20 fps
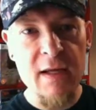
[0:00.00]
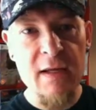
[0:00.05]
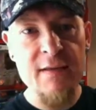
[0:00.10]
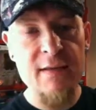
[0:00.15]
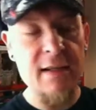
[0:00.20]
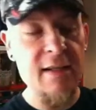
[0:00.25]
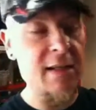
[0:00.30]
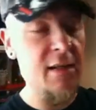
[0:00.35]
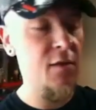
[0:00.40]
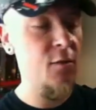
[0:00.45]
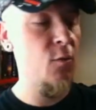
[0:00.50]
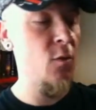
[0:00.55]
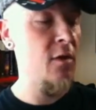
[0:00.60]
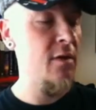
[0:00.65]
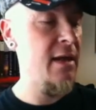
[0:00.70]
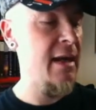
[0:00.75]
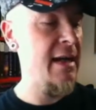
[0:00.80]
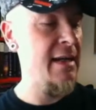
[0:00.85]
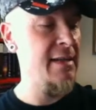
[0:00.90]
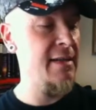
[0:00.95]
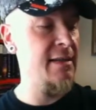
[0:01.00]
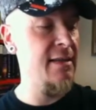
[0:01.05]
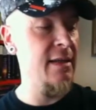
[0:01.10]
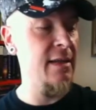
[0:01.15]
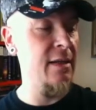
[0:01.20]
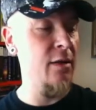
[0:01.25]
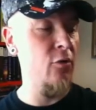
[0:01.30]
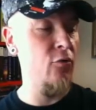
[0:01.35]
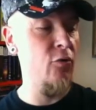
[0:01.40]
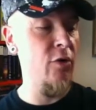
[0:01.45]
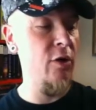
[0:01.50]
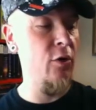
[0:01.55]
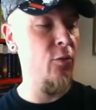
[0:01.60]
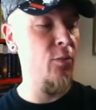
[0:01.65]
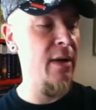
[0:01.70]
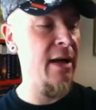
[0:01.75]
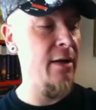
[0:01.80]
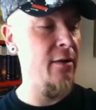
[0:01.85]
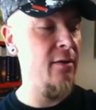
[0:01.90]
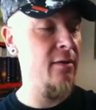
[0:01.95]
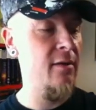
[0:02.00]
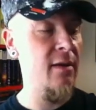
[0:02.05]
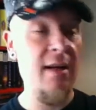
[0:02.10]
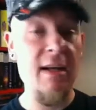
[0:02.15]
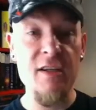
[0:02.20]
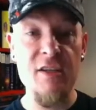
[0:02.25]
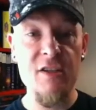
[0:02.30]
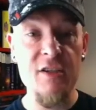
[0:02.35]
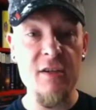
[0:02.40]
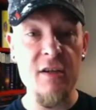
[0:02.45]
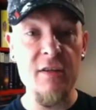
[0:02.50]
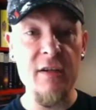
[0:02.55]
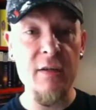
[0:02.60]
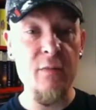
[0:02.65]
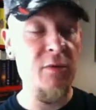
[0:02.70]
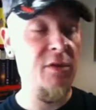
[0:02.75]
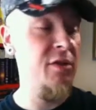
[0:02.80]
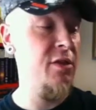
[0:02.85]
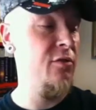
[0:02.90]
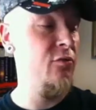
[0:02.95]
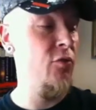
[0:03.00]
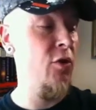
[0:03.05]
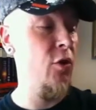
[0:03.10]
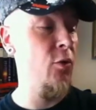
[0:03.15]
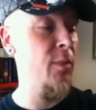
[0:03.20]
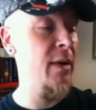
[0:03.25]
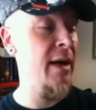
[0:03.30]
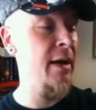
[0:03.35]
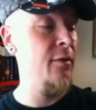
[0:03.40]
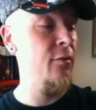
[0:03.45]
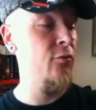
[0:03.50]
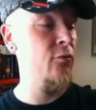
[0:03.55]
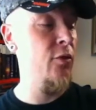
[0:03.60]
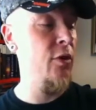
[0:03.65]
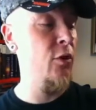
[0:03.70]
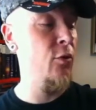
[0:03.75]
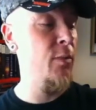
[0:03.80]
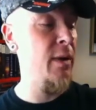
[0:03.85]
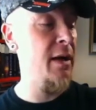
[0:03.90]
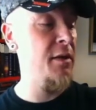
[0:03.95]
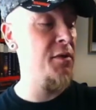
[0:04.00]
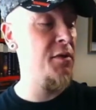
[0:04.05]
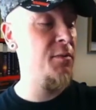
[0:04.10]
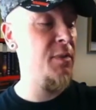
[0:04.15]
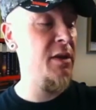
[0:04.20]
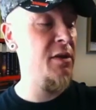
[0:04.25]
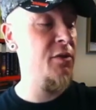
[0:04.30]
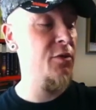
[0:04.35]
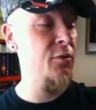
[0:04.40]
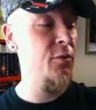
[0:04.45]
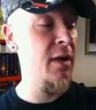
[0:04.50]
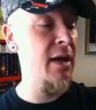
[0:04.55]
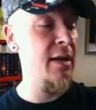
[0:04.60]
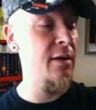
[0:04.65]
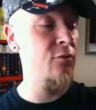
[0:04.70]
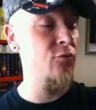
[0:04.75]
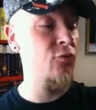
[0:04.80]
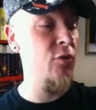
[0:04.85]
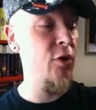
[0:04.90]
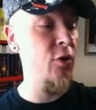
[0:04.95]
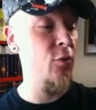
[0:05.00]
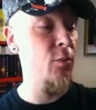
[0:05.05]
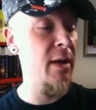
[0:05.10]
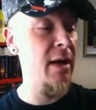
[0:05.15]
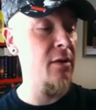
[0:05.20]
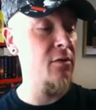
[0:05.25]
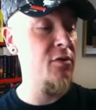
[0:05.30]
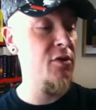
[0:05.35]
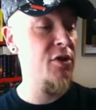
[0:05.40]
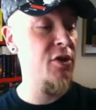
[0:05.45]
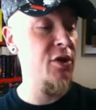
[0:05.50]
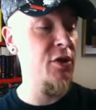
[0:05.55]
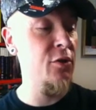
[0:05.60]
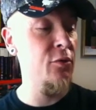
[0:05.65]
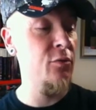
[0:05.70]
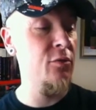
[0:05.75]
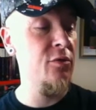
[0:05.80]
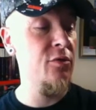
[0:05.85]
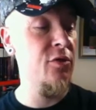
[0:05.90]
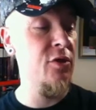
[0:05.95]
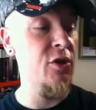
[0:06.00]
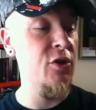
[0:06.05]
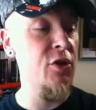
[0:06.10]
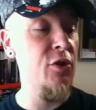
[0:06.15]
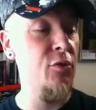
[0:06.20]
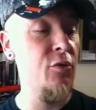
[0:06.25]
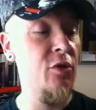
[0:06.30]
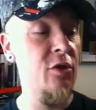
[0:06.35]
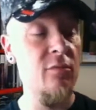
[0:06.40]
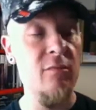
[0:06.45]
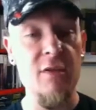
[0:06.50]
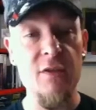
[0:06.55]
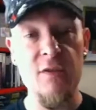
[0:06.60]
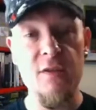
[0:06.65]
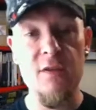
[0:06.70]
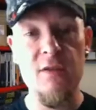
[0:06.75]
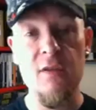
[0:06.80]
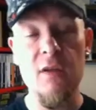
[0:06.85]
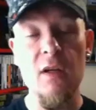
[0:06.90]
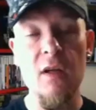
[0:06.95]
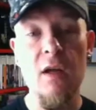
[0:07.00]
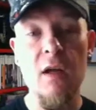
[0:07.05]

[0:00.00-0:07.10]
Now, this one has the Real Bout collection on it, which is Real Bout Special, and Real Bout 2, the newcomers.